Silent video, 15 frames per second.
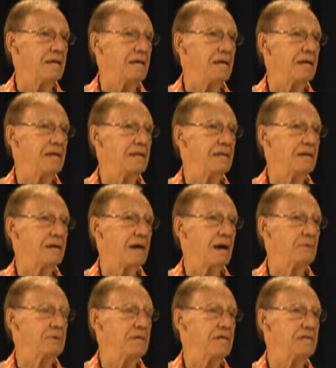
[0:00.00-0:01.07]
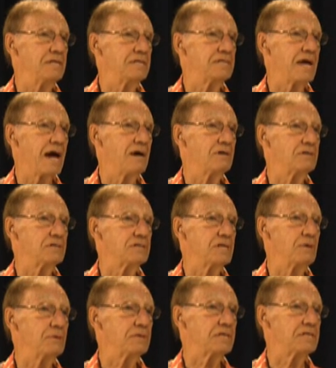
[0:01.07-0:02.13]
And I went into town to
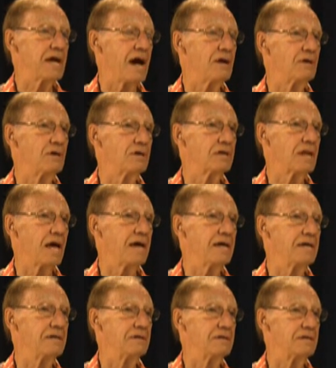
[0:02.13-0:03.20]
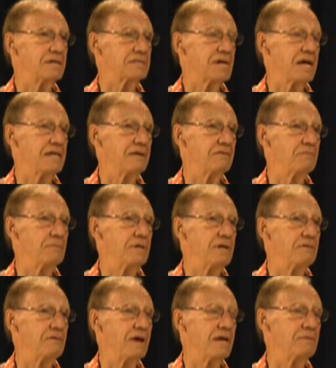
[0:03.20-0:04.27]
see what the town looked like because I had never been
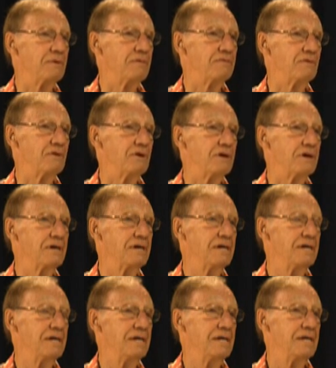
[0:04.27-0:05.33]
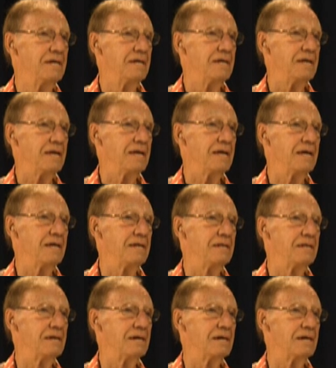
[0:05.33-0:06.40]
to Reading before. And
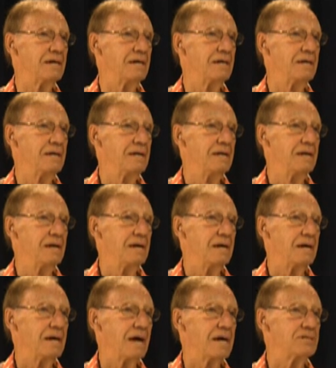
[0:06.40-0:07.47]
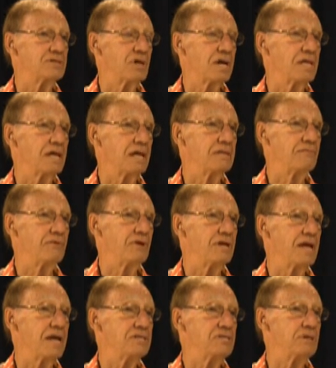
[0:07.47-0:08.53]
uh, I saw they had a very
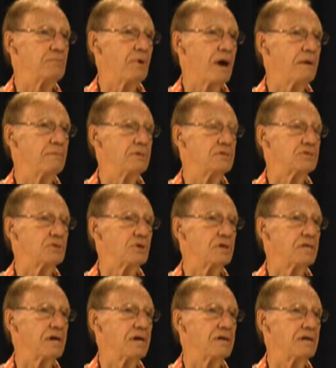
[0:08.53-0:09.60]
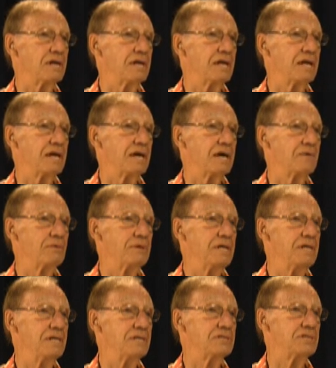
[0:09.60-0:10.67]
nice department store there, and I went
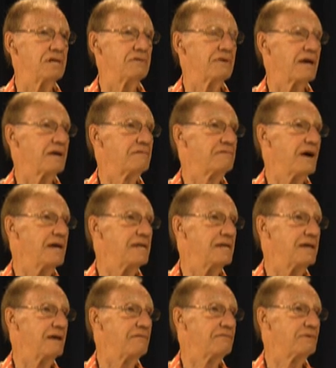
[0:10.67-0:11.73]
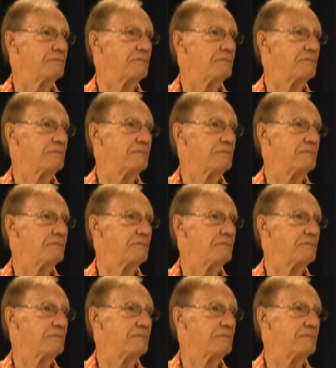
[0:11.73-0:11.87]
in to see if I could find a gift for